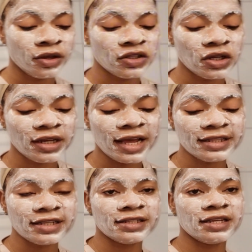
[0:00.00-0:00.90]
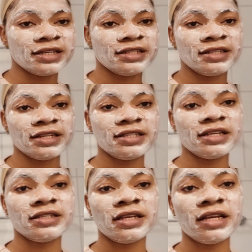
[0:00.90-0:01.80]
So that is it. This
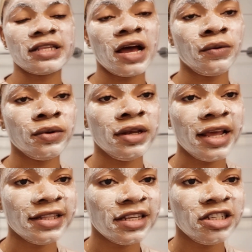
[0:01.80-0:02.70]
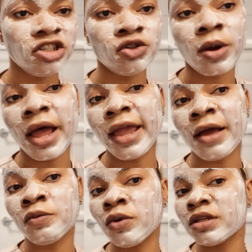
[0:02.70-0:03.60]
is it. I will let it dry,
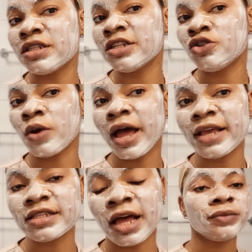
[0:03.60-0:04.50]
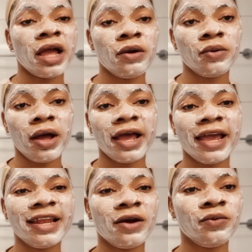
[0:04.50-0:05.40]
and once it dries, I'll go
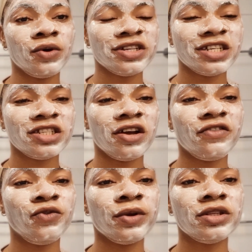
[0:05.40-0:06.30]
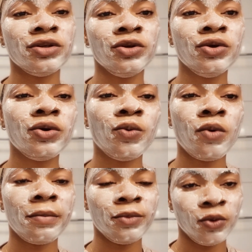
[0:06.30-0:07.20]
ahead and wash it off with
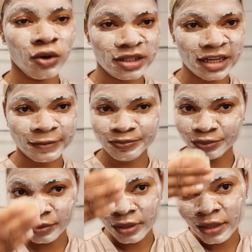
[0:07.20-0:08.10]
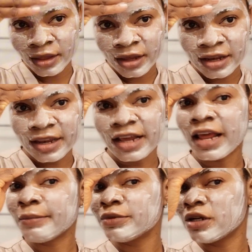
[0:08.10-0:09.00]
lukewarm water. Then
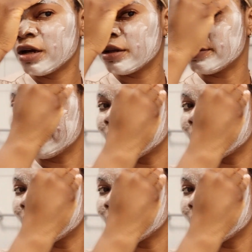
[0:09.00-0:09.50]
I'm done.